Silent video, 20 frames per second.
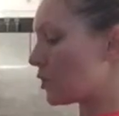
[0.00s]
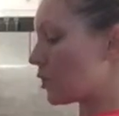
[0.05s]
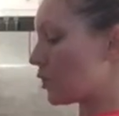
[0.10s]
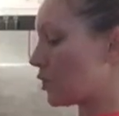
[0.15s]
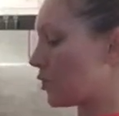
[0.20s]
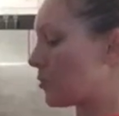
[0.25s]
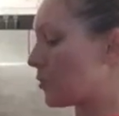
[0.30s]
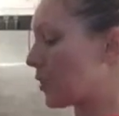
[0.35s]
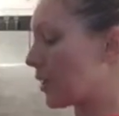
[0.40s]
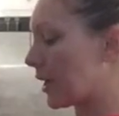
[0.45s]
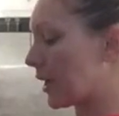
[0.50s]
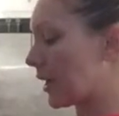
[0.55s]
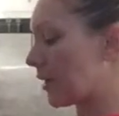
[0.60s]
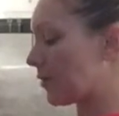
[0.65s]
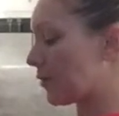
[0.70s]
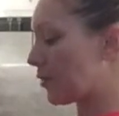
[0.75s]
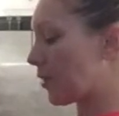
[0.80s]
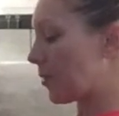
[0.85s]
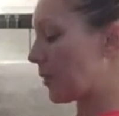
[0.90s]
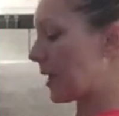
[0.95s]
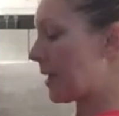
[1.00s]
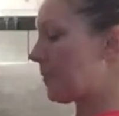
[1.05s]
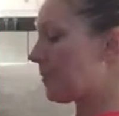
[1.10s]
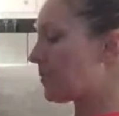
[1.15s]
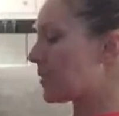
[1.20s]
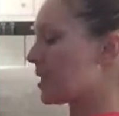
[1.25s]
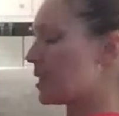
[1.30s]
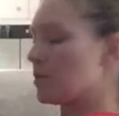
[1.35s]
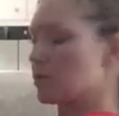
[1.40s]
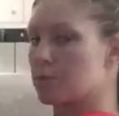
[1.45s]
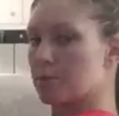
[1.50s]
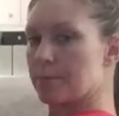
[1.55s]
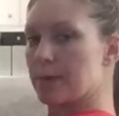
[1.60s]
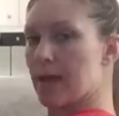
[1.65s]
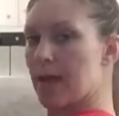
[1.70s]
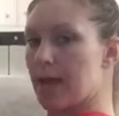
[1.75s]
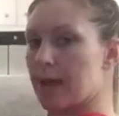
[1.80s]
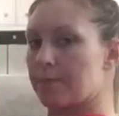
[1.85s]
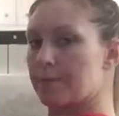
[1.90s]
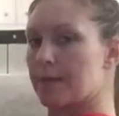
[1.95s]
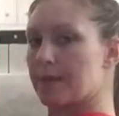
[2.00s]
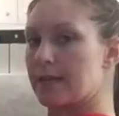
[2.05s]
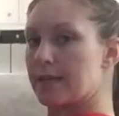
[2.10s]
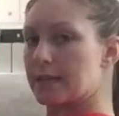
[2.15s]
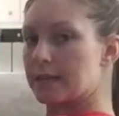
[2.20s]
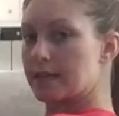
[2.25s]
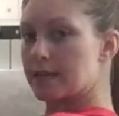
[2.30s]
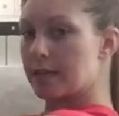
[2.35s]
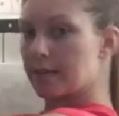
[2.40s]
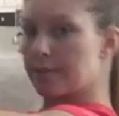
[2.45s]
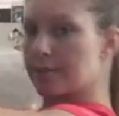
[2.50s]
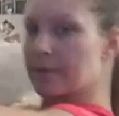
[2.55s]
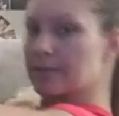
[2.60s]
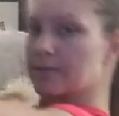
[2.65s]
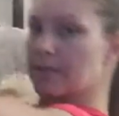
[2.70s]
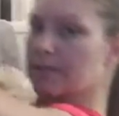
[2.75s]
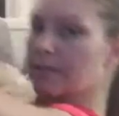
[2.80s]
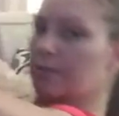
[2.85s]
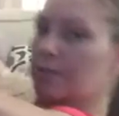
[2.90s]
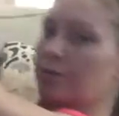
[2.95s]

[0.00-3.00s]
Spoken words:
2 more here for me. So I'm gonna hug my knees and give myself